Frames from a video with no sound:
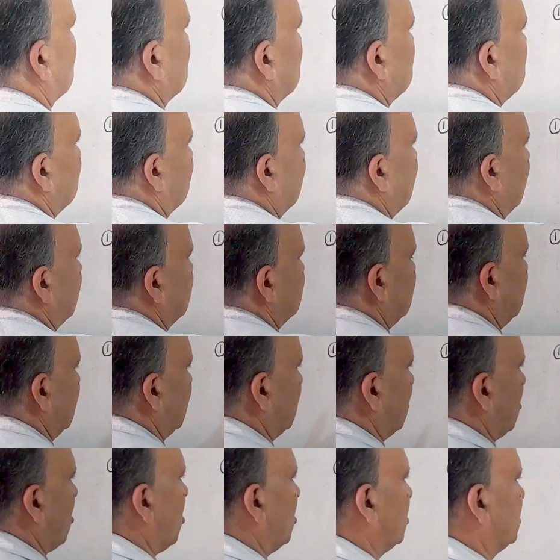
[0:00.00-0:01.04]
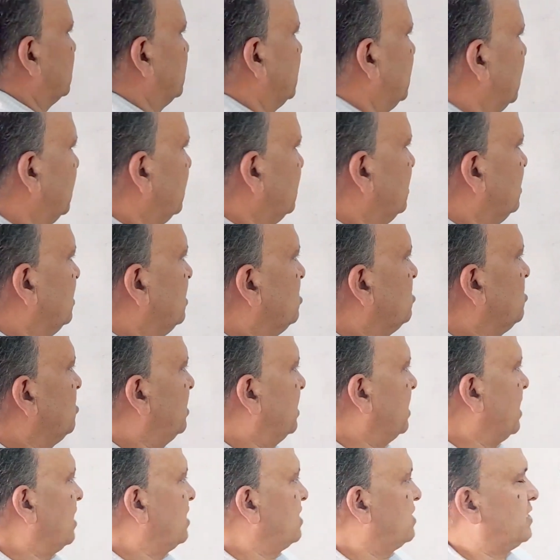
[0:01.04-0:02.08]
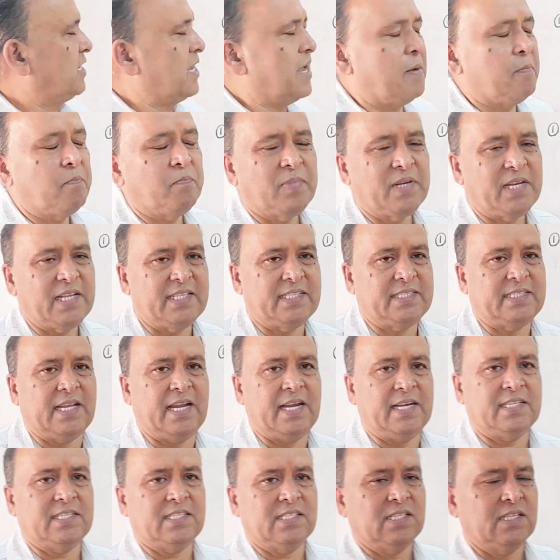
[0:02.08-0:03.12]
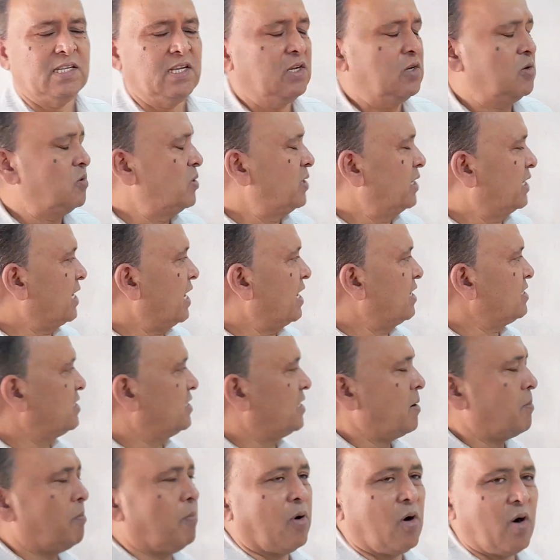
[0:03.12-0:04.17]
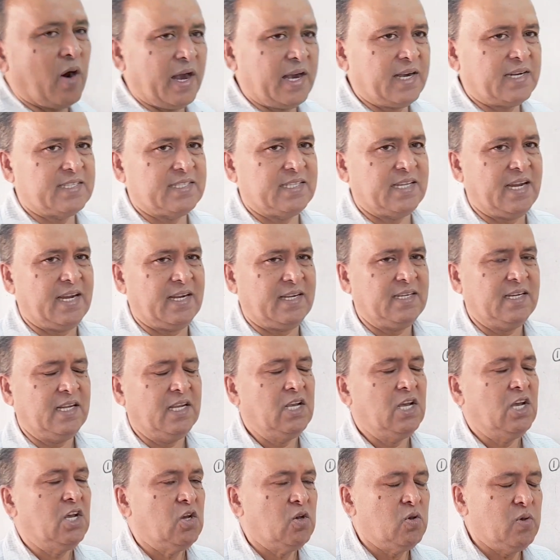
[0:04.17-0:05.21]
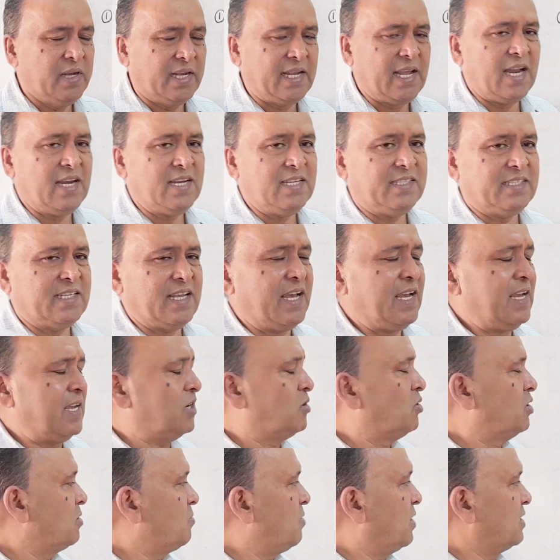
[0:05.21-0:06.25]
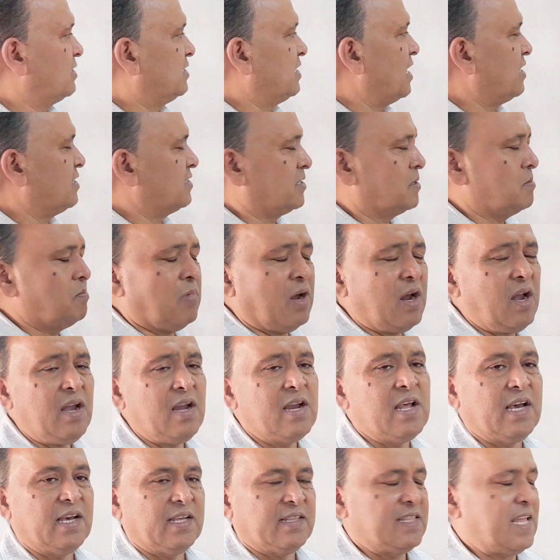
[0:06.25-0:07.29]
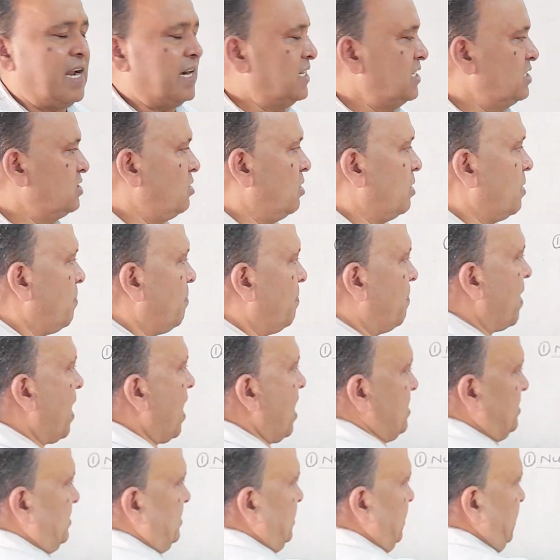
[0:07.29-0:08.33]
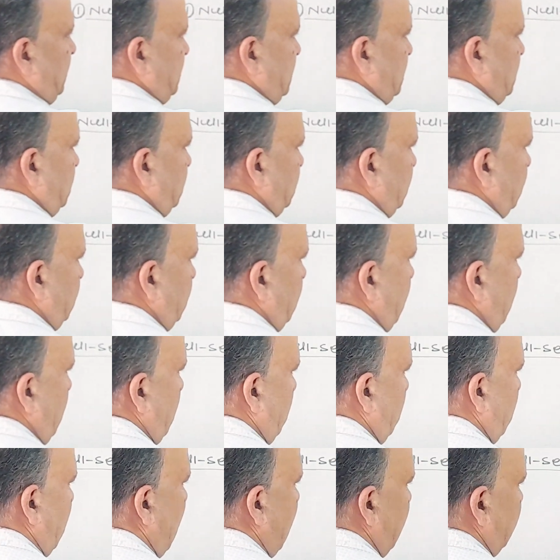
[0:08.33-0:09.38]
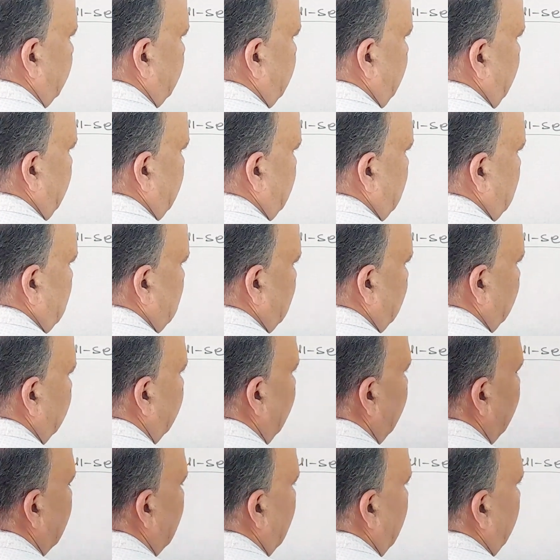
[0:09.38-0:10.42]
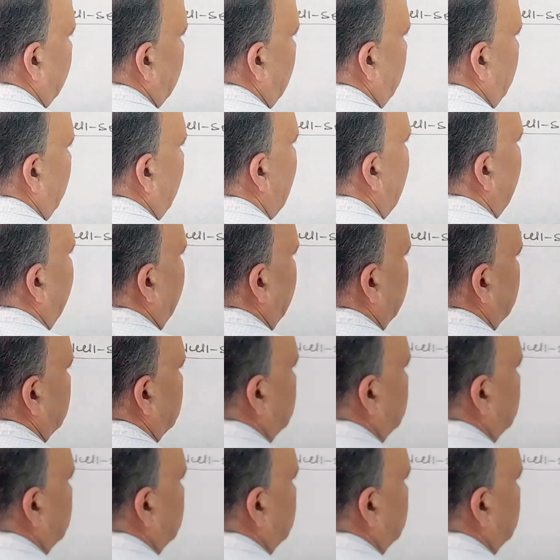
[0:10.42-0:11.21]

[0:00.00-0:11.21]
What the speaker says: You can say null set, you can say empty sets, we can say void set, we can say universal symbol, that is your phi set. Phi set, Greek letter phi.